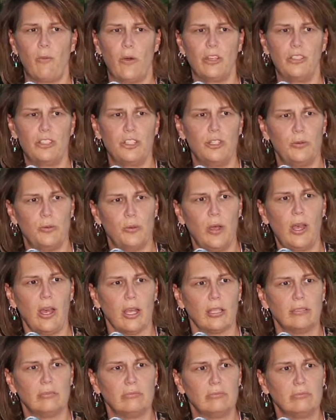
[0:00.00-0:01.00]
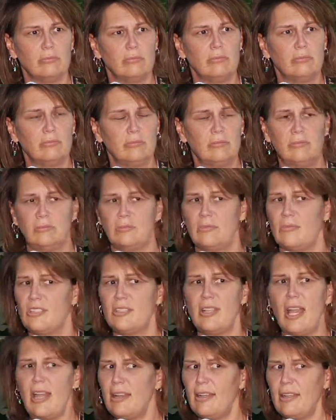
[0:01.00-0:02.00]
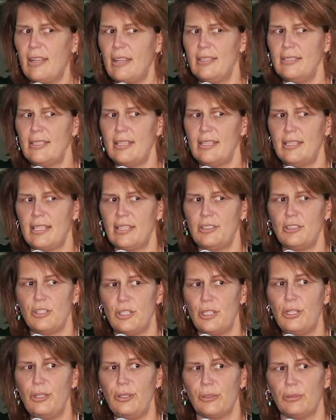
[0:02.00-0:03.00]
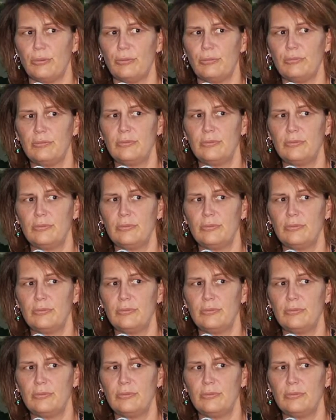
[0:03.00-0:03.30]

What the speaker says: what you want. It's not an easy thing to do.